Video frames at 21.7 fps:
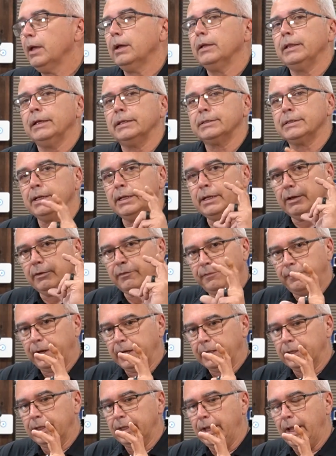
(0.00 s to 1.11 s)
That's going to
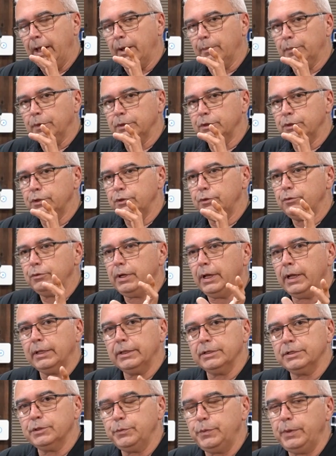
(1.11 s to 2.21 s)
affect the amplitude
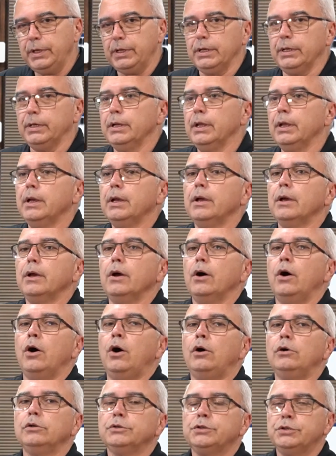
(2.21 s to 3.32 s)
and the speed.
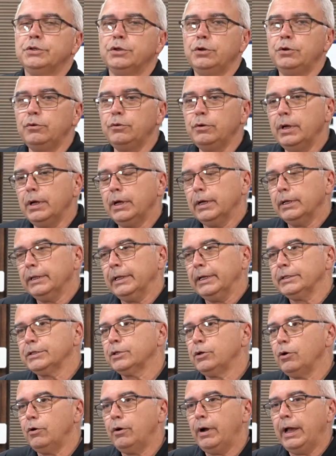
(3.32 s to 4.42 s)
Also, let's
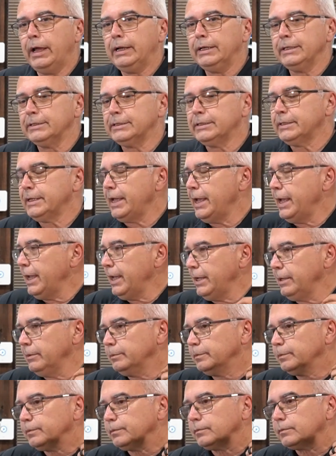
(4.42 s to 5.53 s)
go ahead and
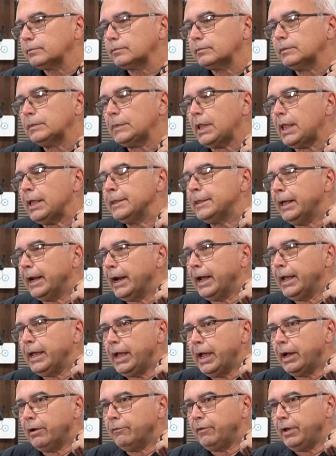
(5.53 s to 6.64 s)
say that I
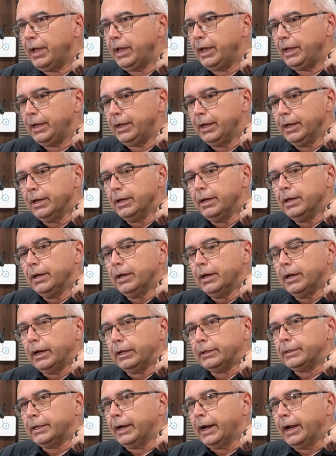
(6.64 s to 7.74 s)
have
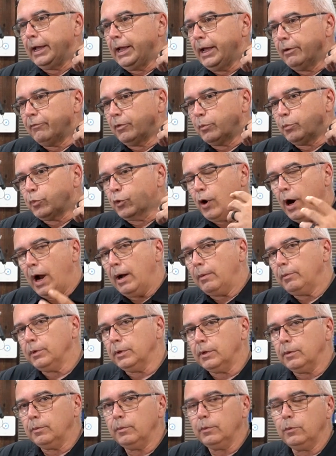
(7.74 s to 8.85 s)
a
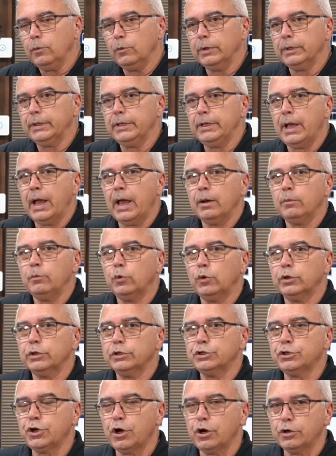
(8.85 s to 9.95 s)
problem with the
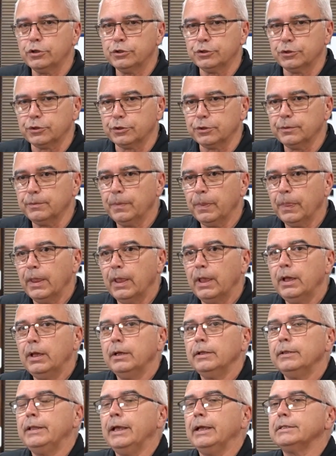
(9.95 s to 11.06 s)
onboard charger
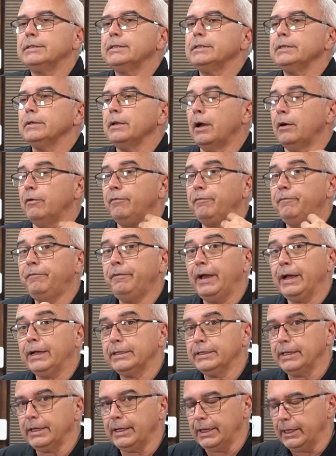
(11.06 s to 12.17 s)
that's
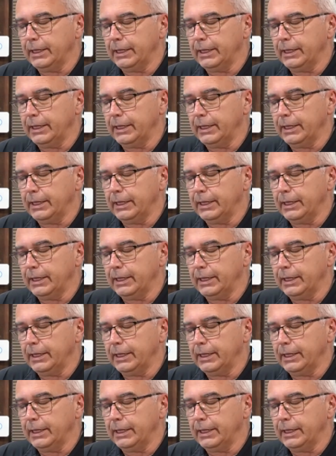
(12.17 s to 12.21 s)
affecting